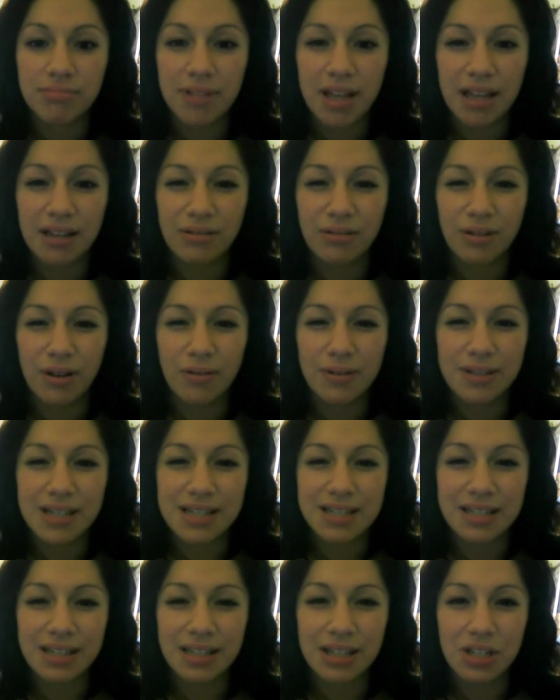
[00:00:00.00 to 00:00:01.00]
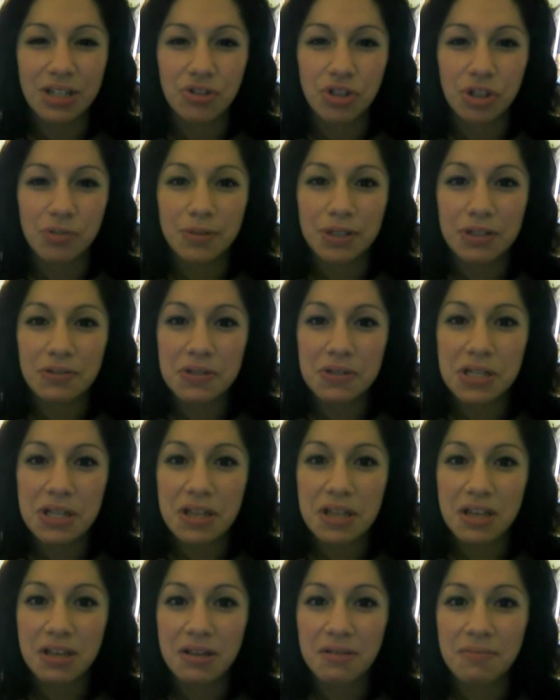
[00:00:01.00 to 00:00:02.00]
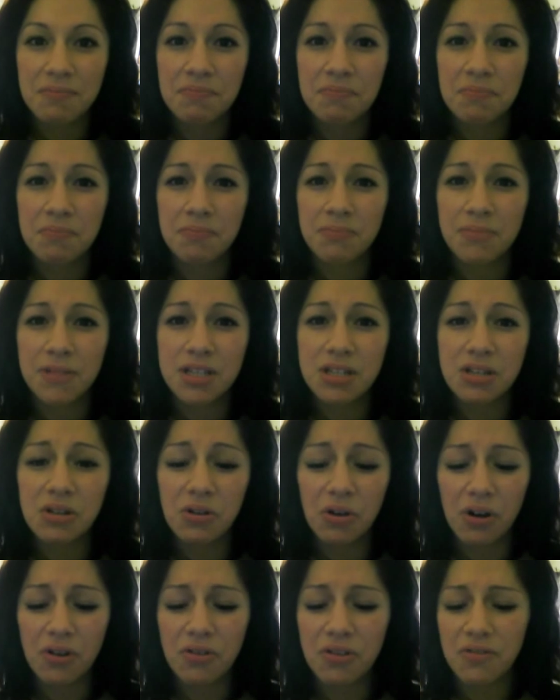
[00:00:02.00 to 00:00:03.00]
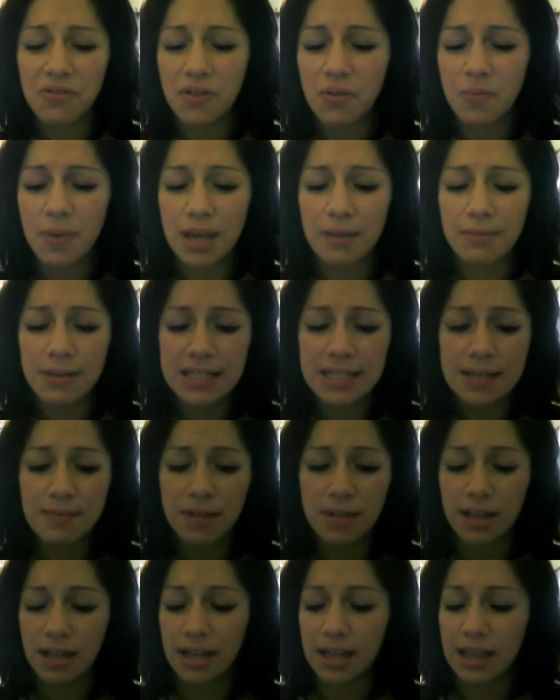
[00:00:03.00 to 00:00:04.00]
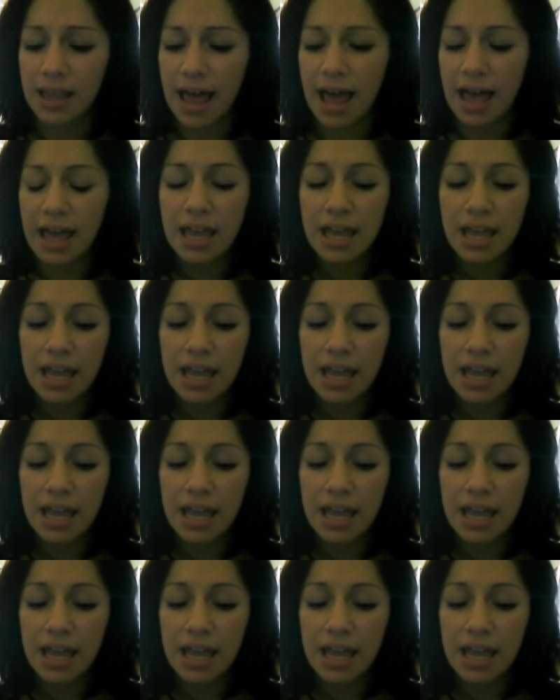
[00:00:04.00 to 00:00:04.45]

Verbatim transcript: I don't know it doesn't contribute to the to the growth of the baby, something like that.